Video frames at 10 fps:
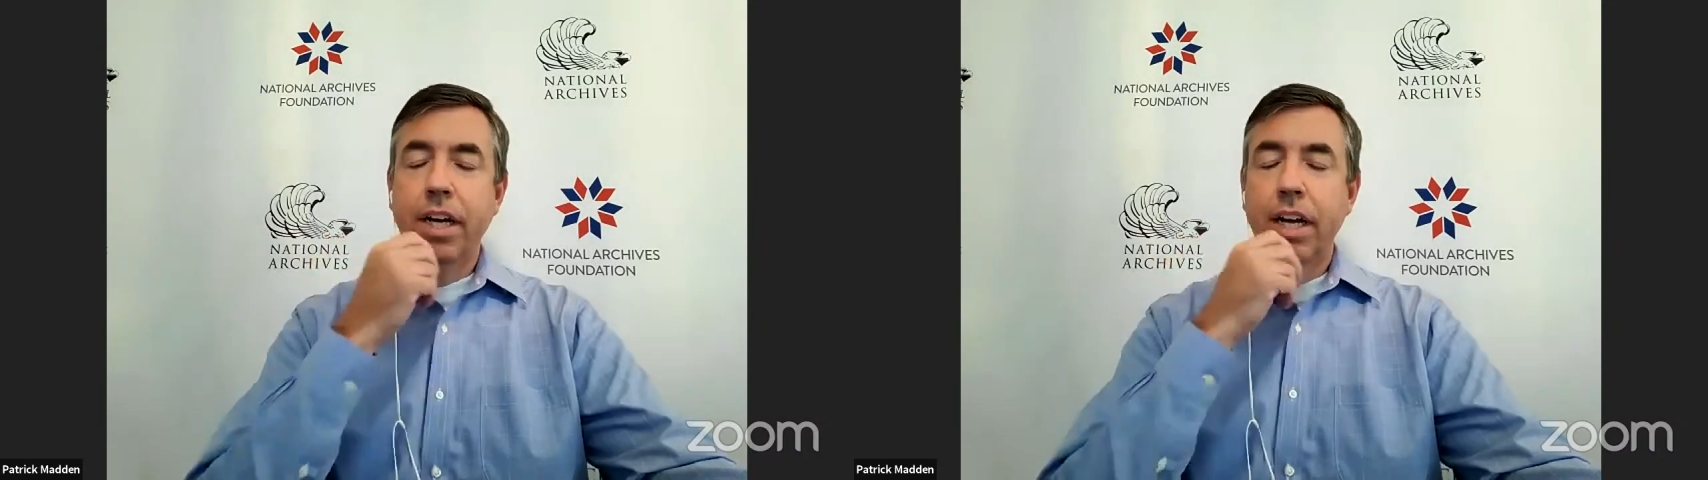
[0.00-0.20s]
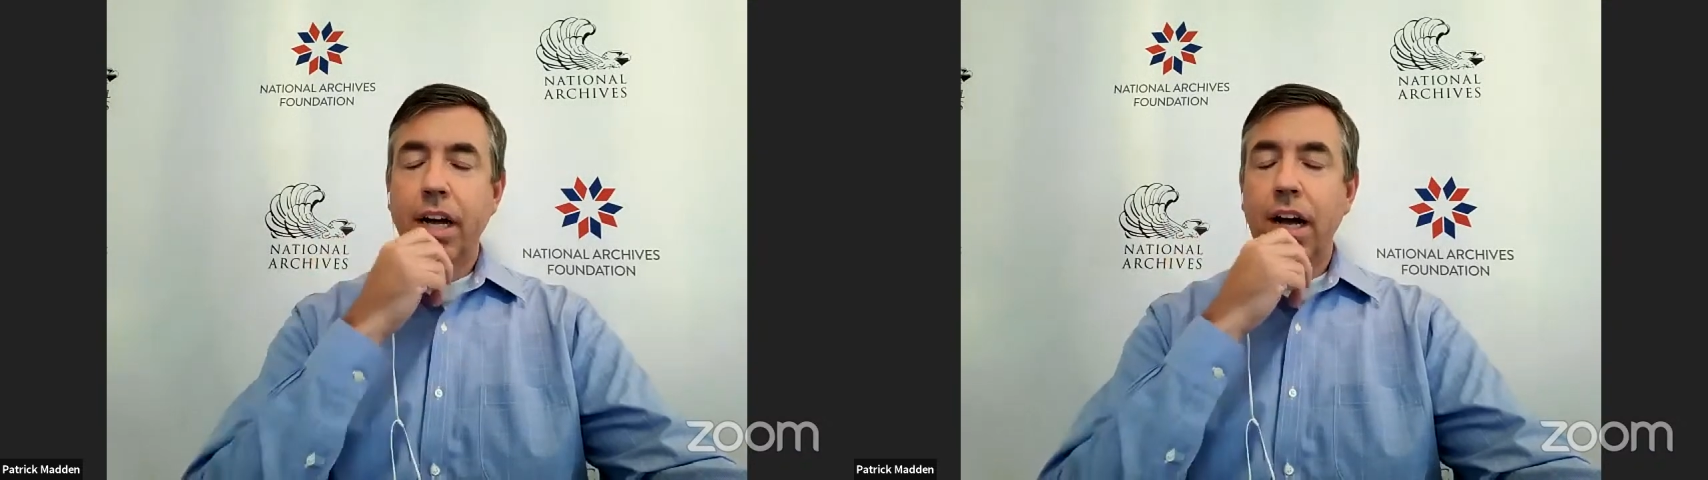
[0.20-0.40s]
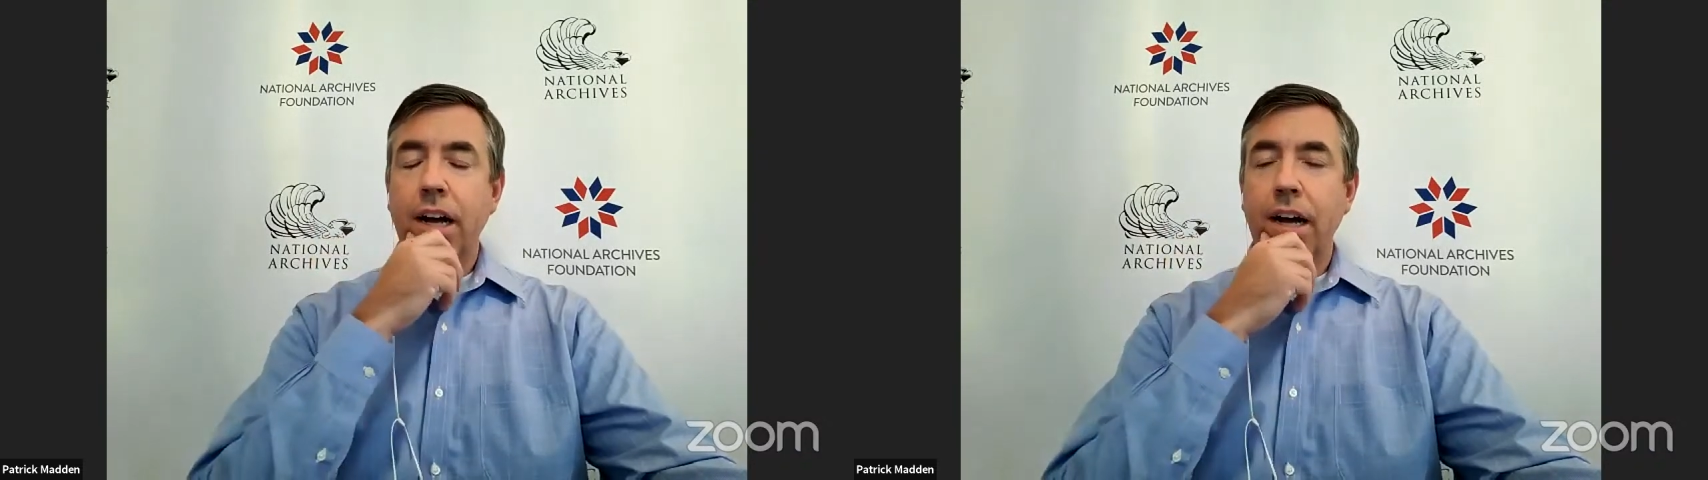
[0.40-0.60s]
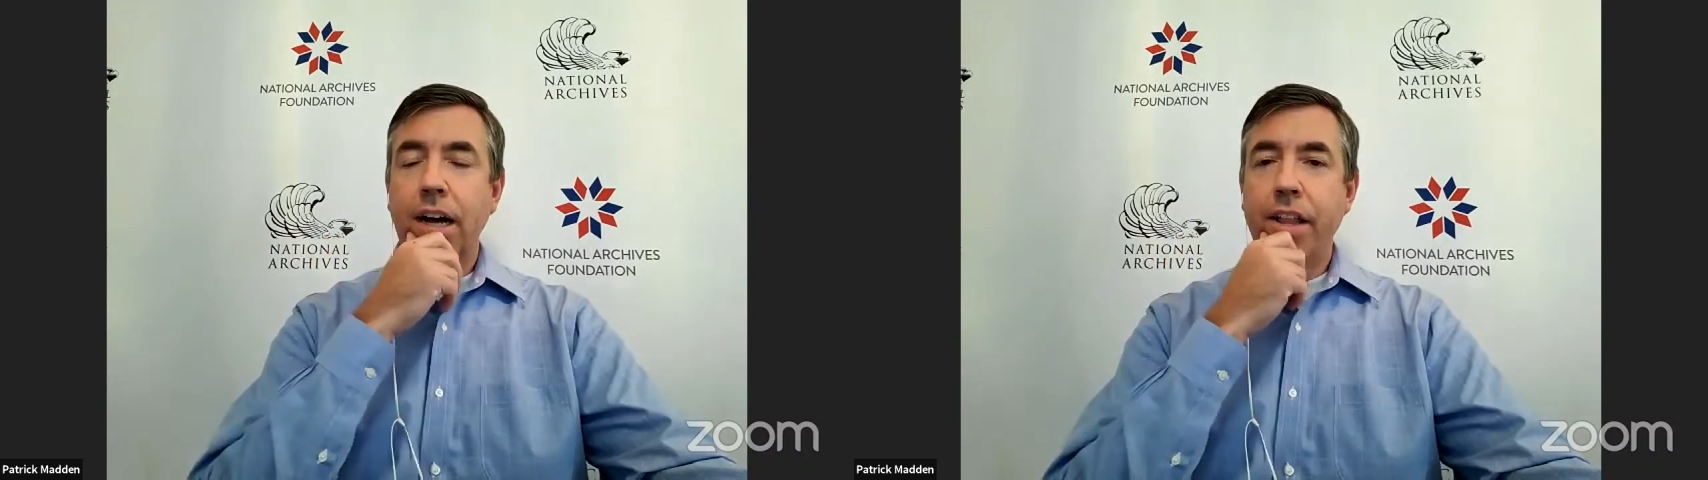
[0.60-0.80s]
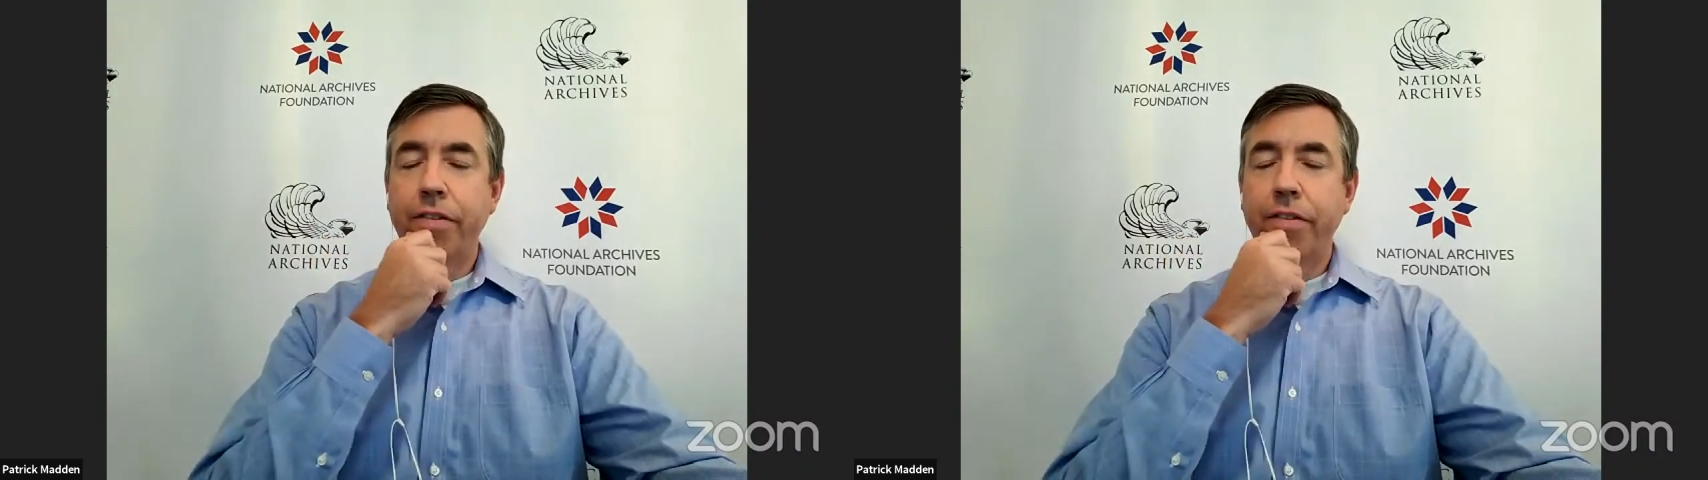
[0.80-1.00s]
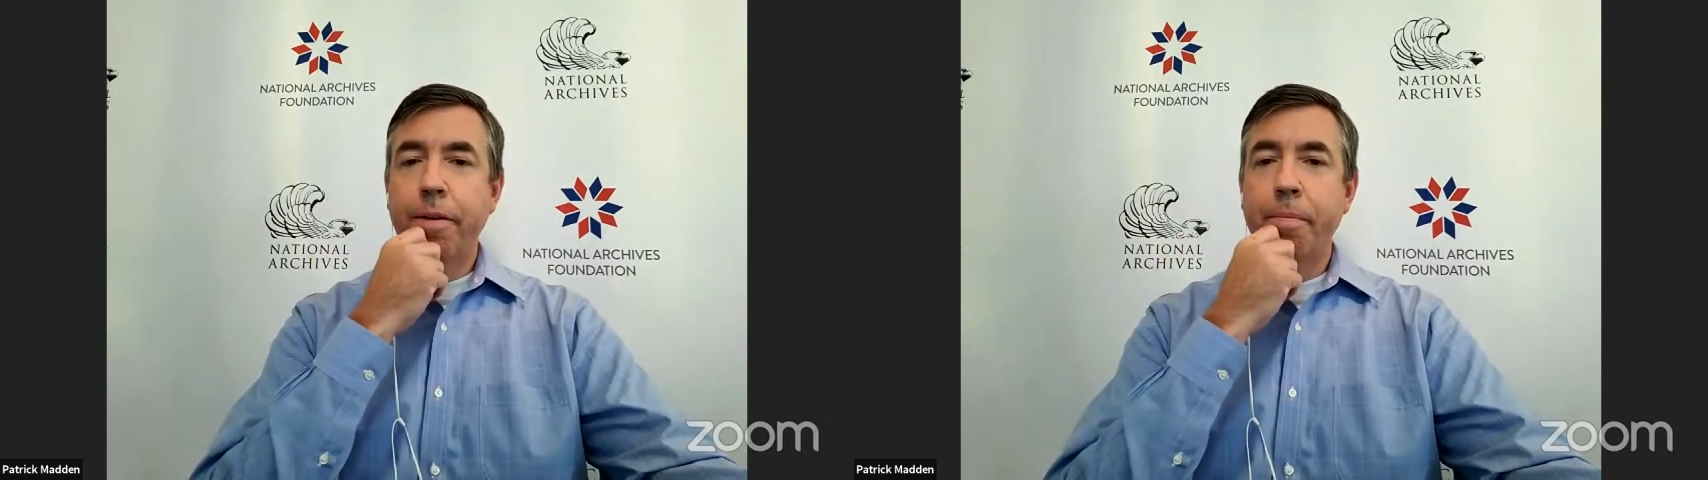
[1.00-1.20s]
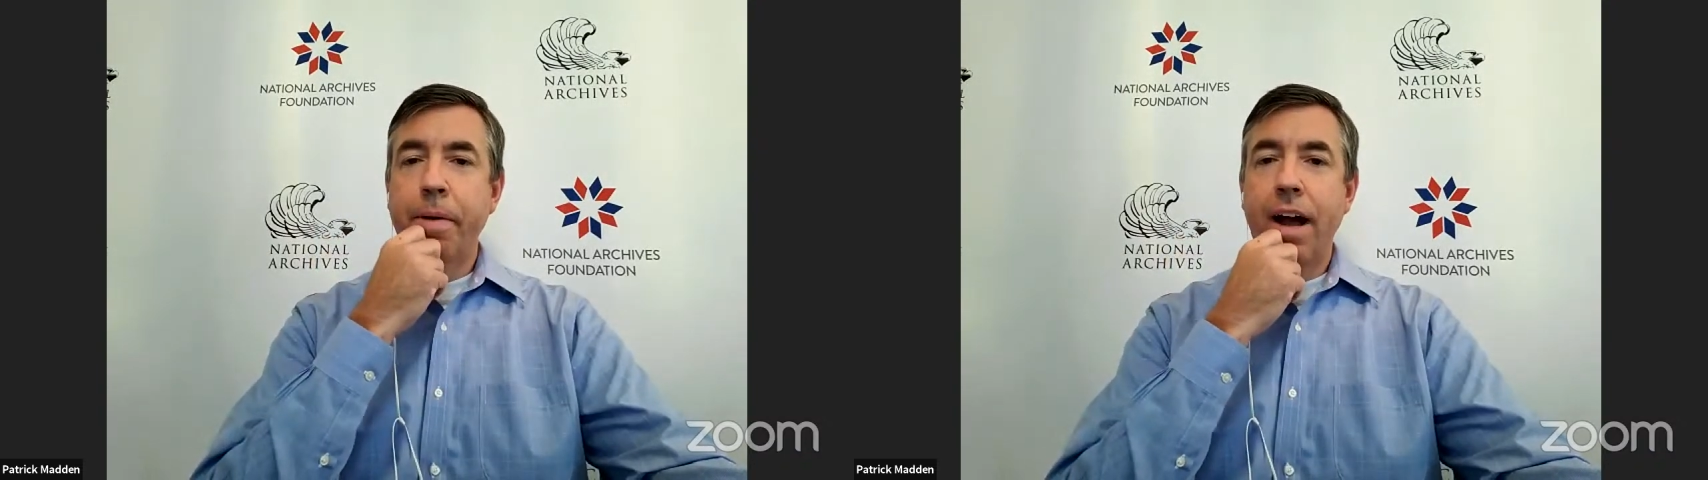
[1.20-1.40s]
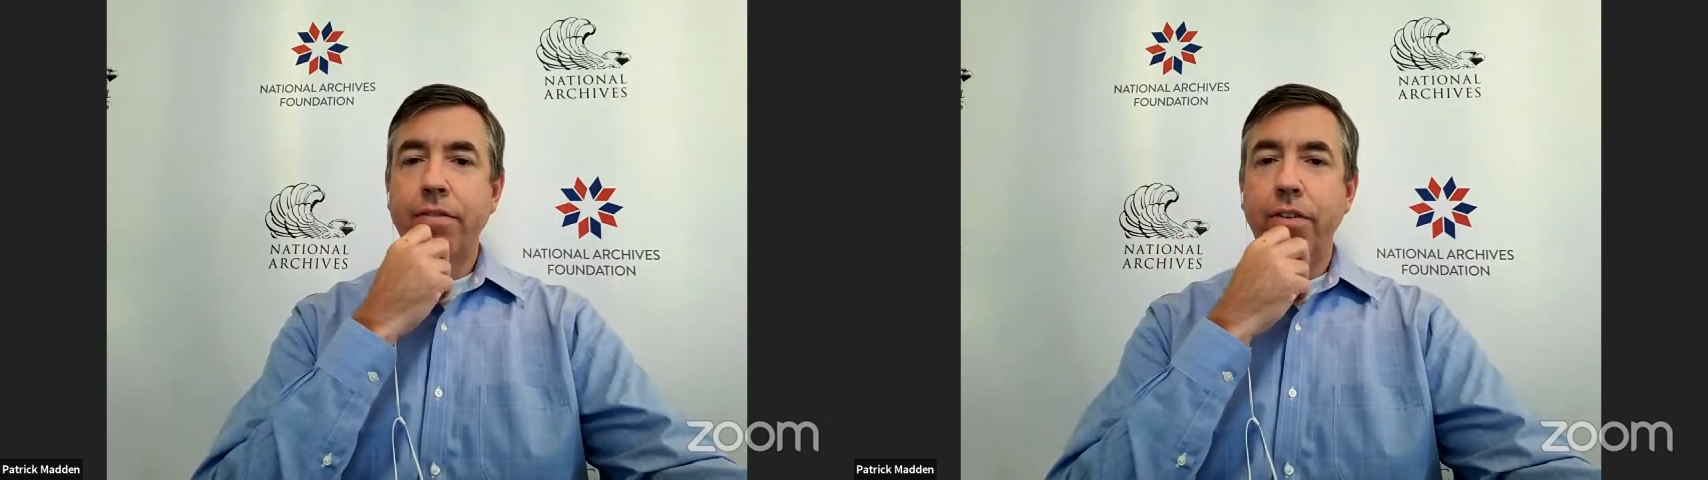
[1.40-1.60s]
I know very
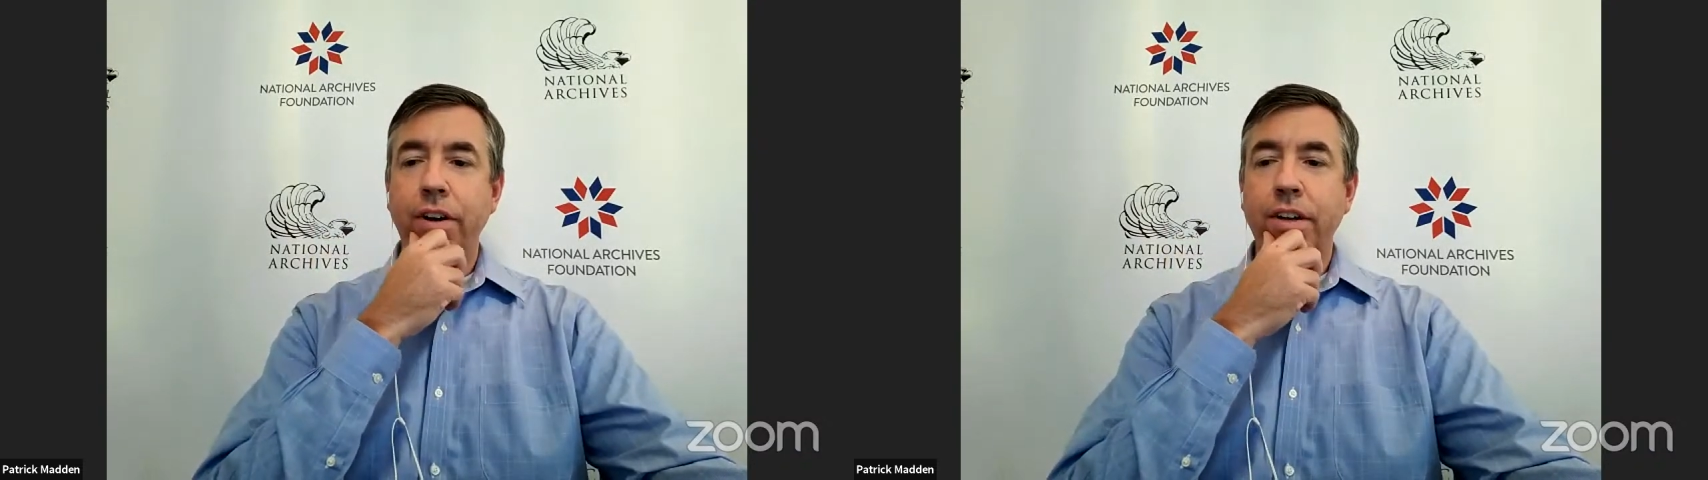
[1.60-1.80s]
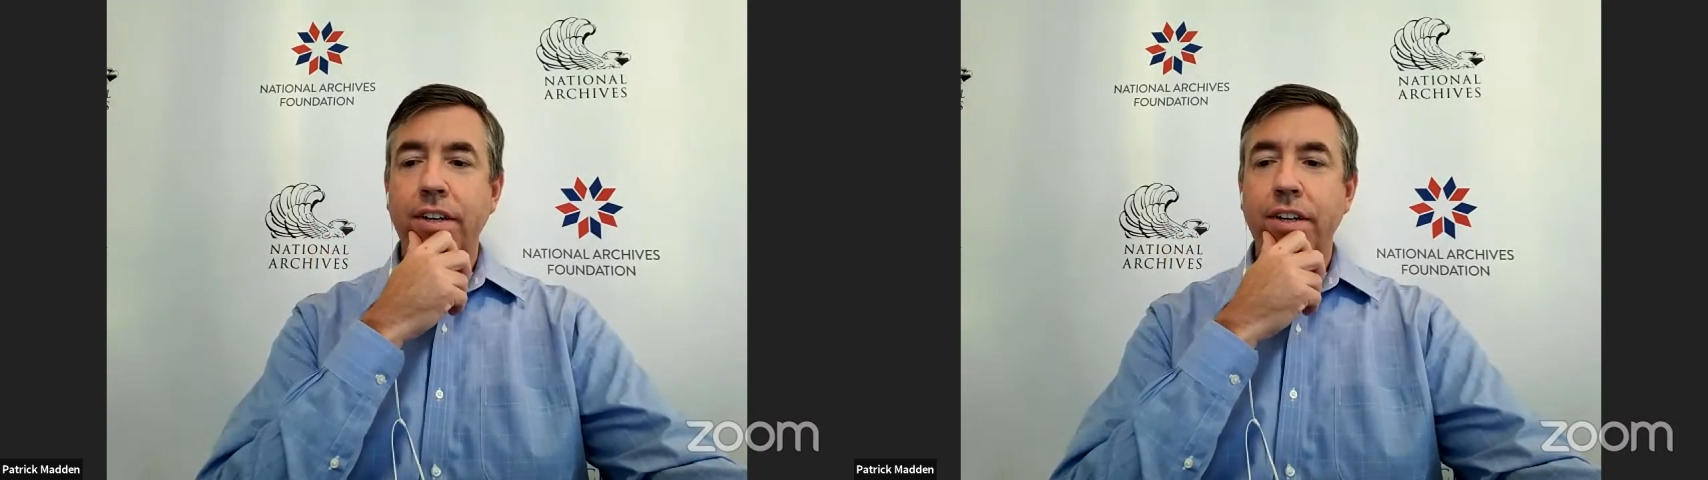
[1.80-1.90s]
impactful.